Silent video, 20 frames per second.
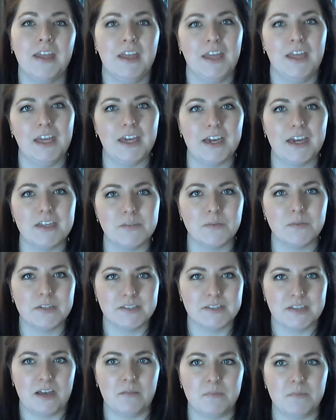Hey guys,
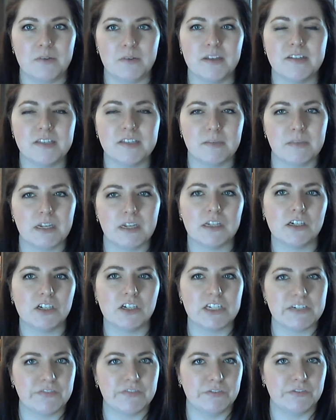what's up? Something a
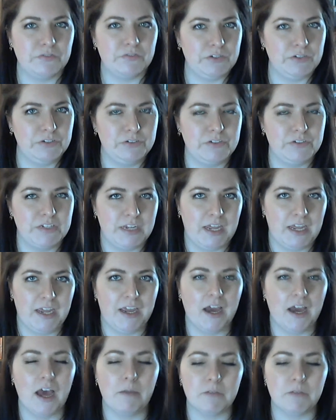little different for you
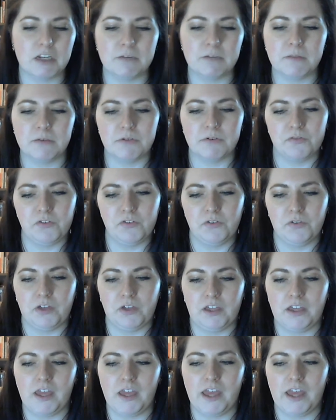today. I'm going to be
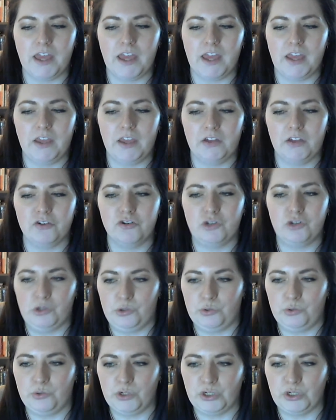reviewing a
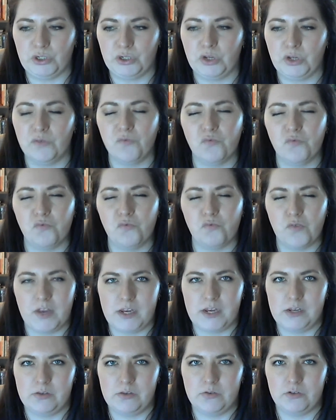newer
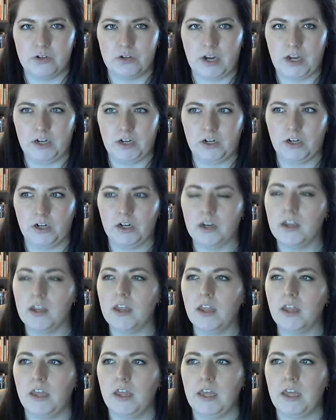fitness tracker.
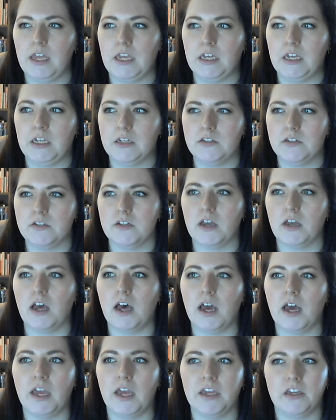And
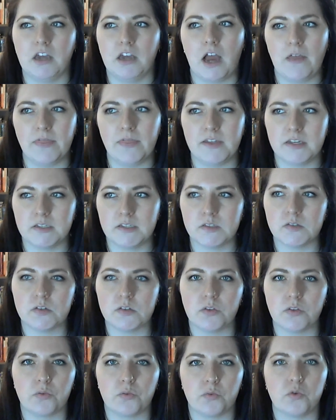I got this
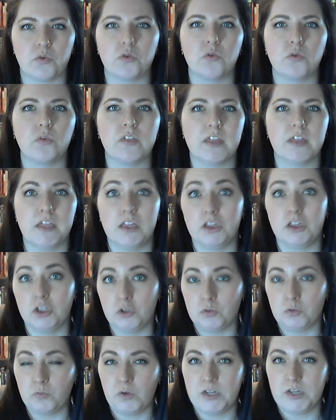through the
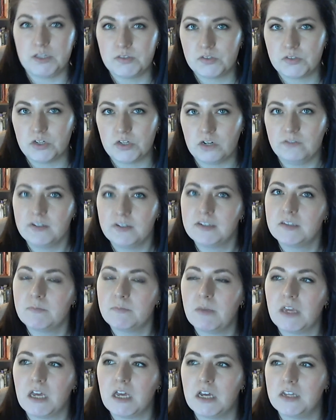Lumoid service
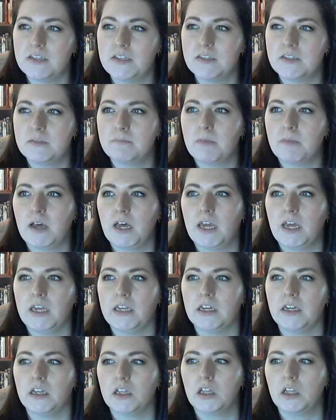because my